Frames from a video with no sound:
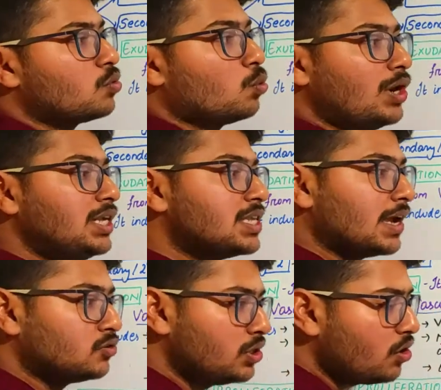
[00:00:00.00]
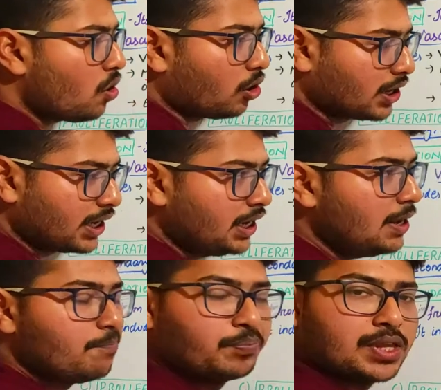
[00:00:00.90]
what is actually
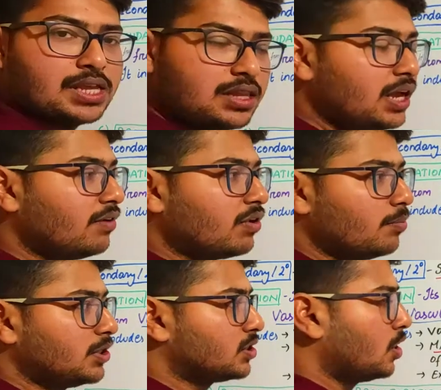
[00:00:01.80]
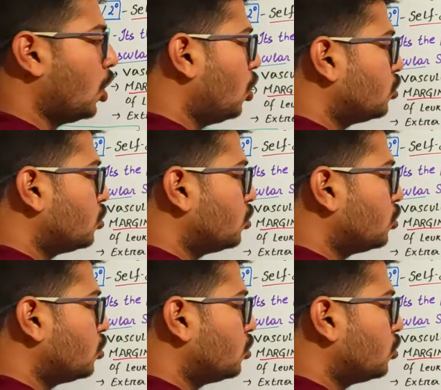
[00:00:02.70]
occurring in the inflammation.